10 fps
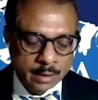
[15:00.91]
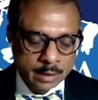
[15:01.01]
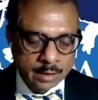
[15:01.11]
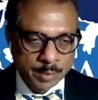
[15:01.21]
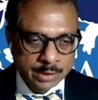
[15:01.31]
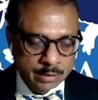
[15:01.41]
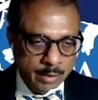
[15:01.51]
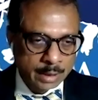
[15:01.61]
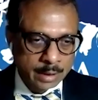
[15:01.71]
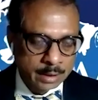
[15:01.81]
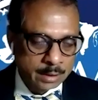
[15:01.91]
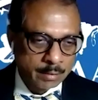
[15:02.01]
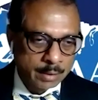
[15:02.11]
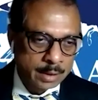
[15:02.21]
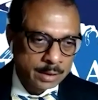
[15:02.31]
Sampath Sivangi is
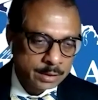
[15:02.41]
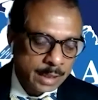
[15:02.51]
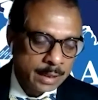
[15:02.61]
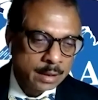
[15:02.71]
our standing